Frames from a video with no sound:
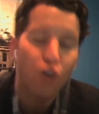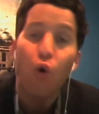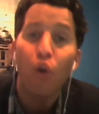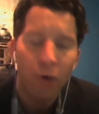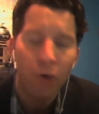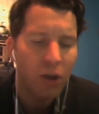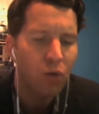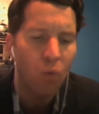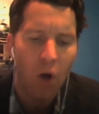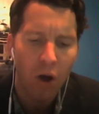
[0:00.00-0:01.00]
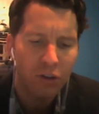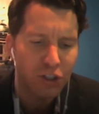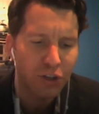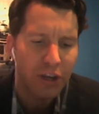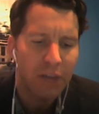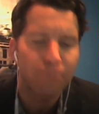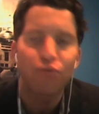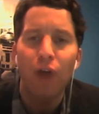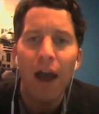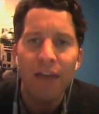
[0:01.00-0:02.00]
corporate, Wall Street,
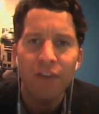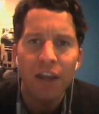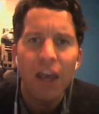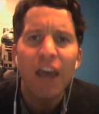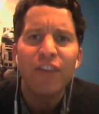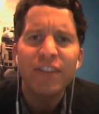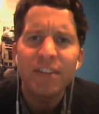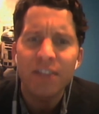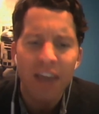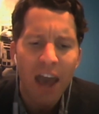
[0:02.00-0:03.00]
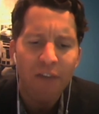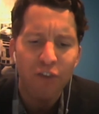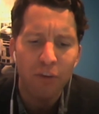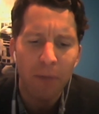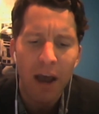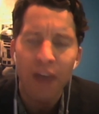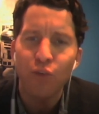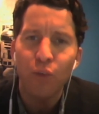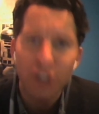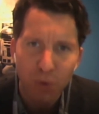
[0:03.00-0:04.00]
private. This is the effort by
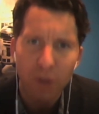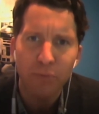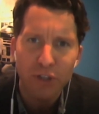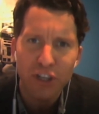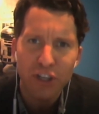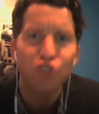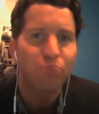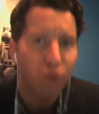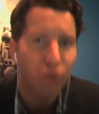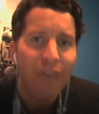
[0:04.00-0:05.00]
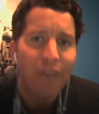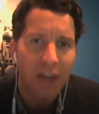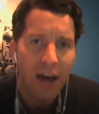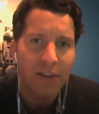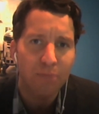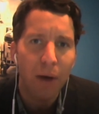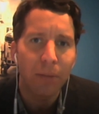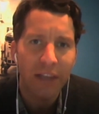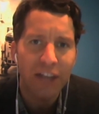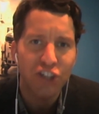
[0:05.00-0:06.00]
the rich 1% to privatize
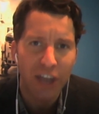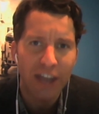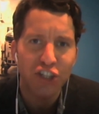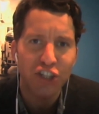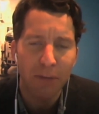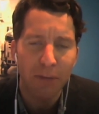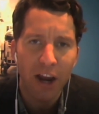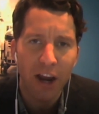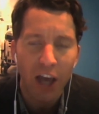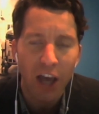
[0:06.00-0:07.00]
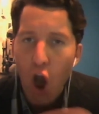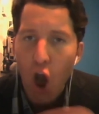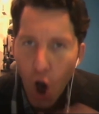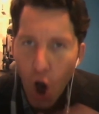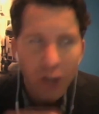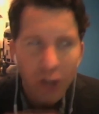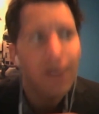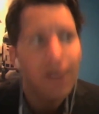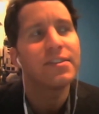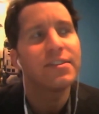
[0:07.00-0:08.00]
public education in America. All
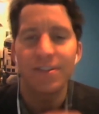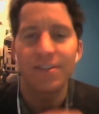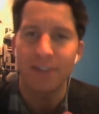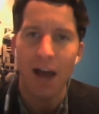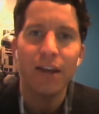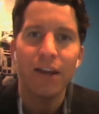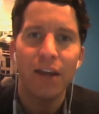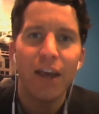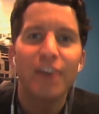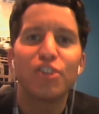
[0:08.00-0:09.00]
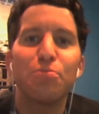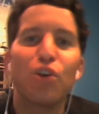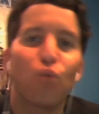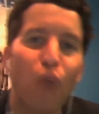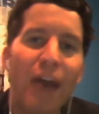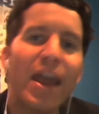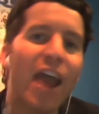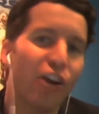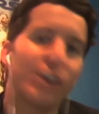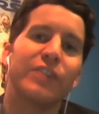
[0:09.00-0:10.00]
of that is designed to be a red
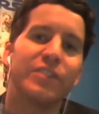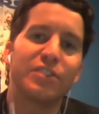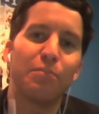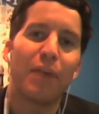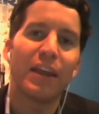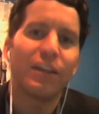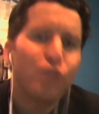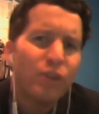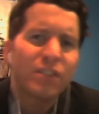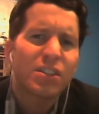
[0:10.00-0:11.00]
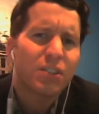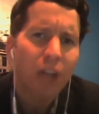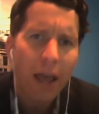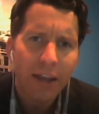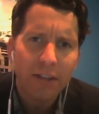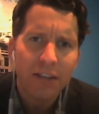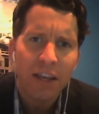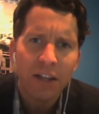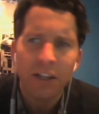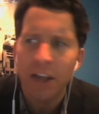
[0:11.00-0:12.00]
herring in this debate. If you have the slightest
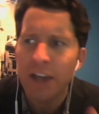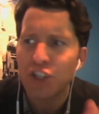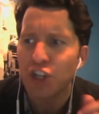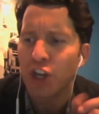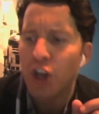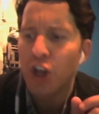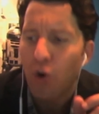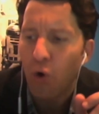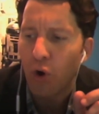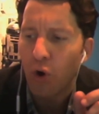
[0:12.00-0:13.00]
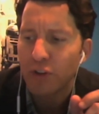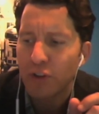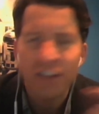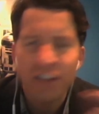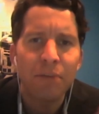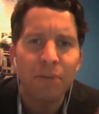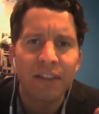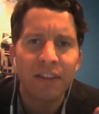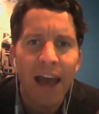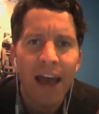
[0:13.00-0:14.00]
inclination or
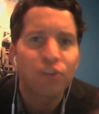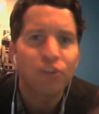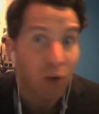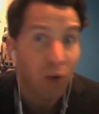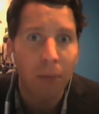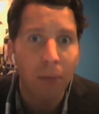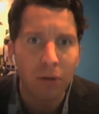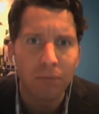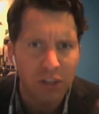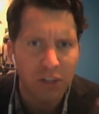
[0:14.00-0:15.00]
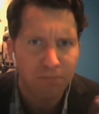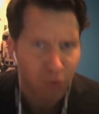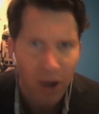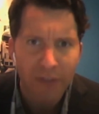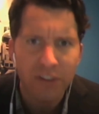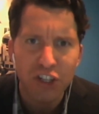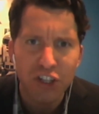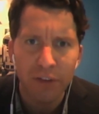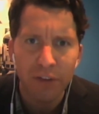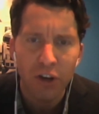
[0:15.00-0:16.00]
sentiment that that is a problem, this
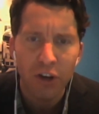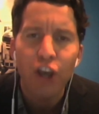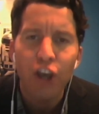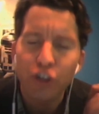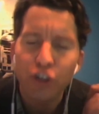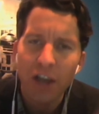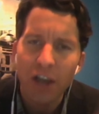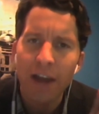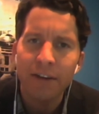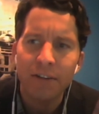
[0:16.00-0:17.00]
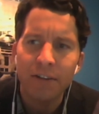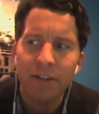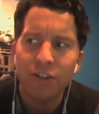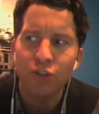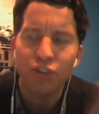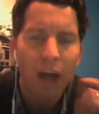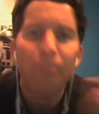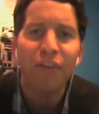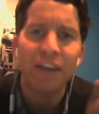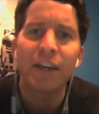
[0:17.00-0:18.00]
privatization effort, you're designed to
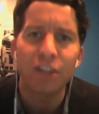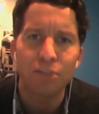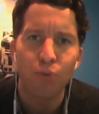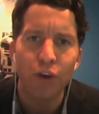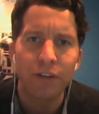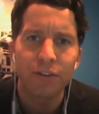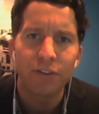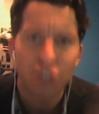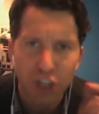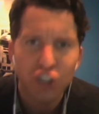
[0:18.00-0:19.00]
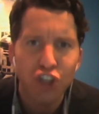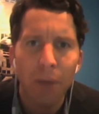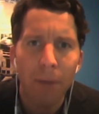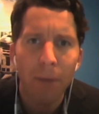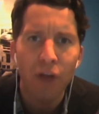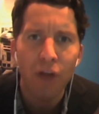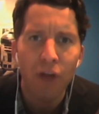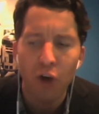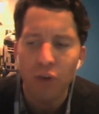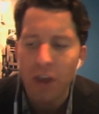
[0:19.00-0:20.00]
stop thinking at this point. Just jump on the
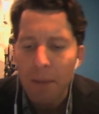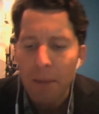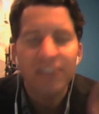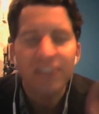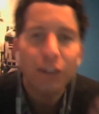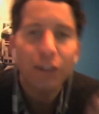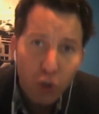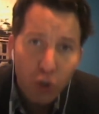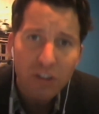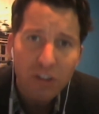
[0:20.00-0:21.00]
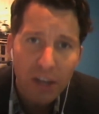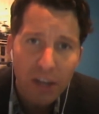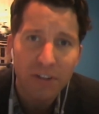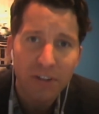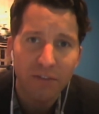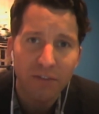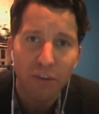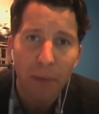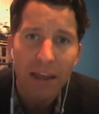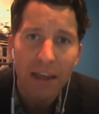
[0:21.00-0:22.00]
boat. Because they lose the substantive
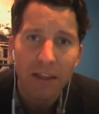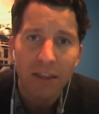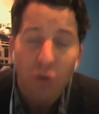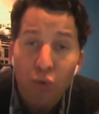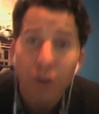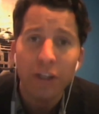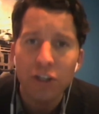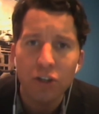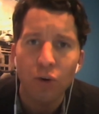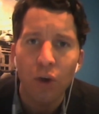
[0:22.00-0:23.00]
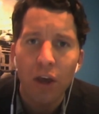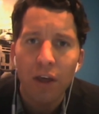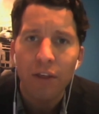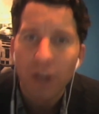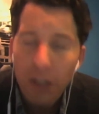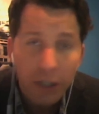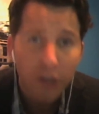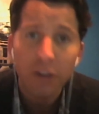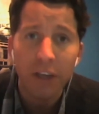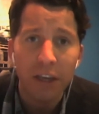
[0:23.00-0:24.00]
debate. They really do.
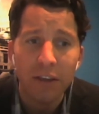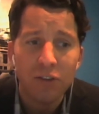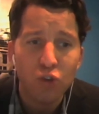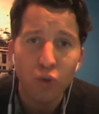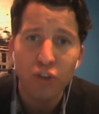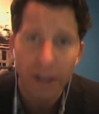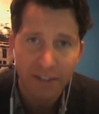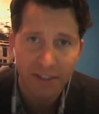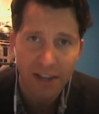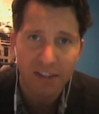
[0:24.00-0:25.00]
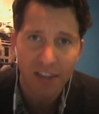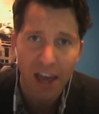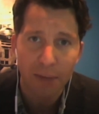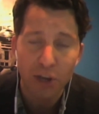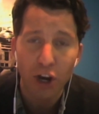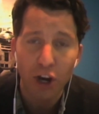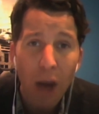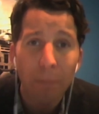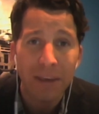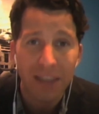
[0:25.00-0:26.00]
Clearly, schools like Success Academy are
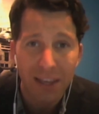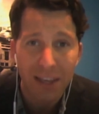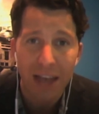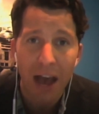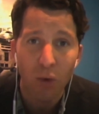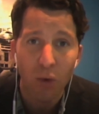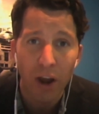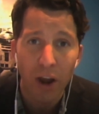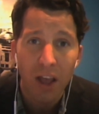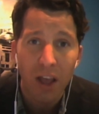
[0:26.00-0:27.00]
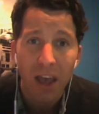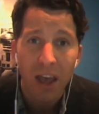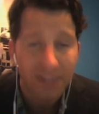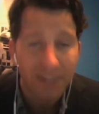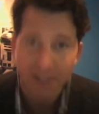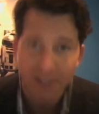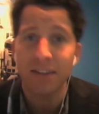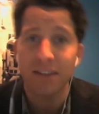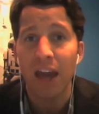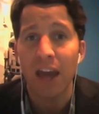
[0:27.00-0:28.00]
helping kids out, where at
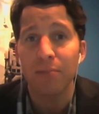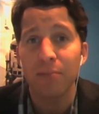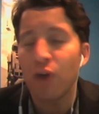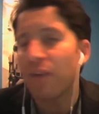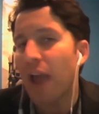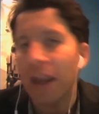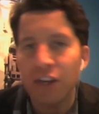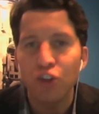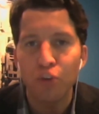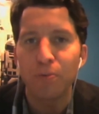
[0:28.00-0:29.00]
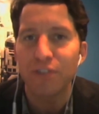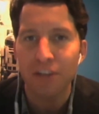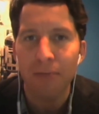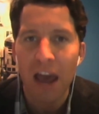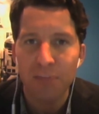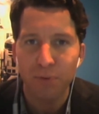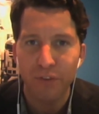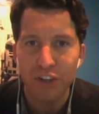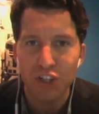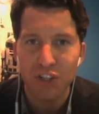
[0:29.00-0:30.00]
Success Academy, you have 82% math
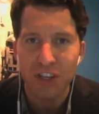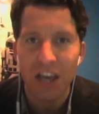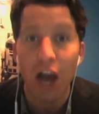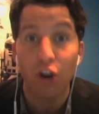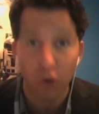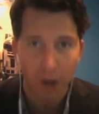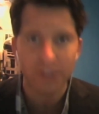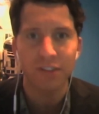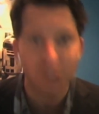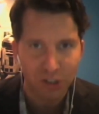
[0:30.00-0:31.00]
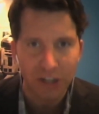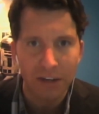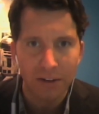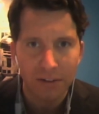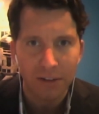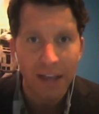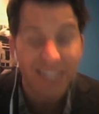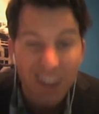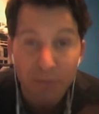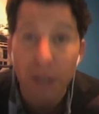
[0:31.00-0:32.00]
proficiency across the street.
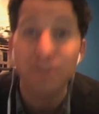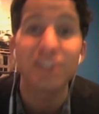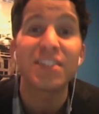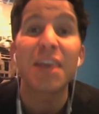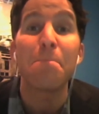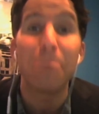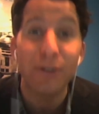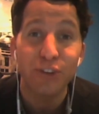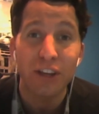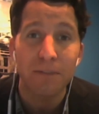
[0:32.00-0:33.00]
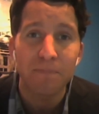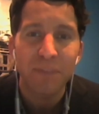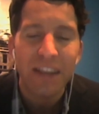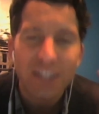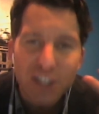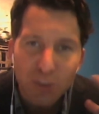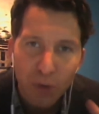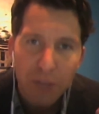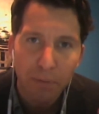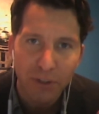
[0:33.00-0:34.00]
And sometimes in the same building, it's
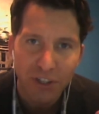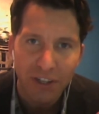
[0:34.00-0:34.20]
3%.